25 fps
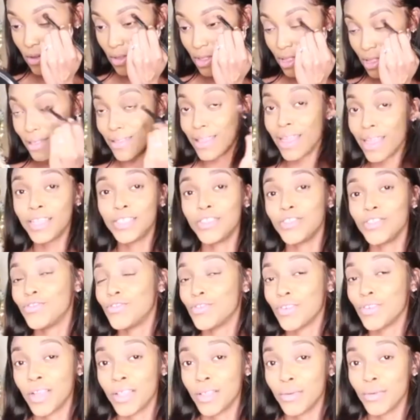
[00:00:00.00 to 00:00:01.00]
not you
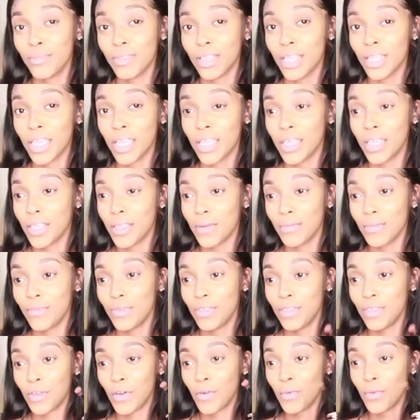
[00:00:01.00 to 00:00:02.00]
trying to blame
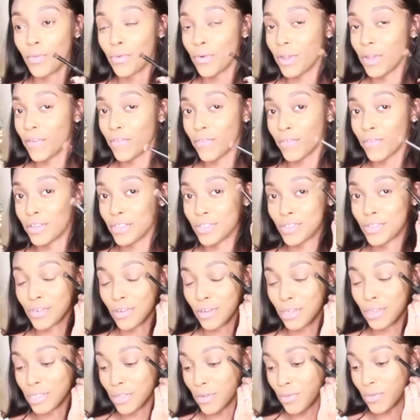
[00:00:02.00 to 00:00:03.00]
your boyfriend
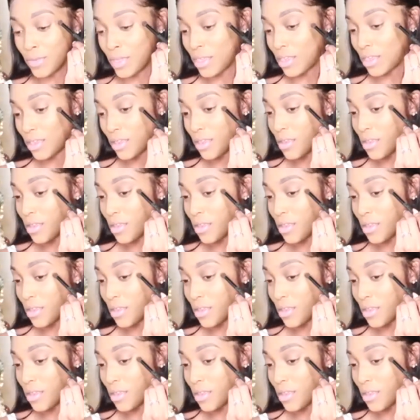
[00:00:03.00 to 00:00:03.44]
drugs on me.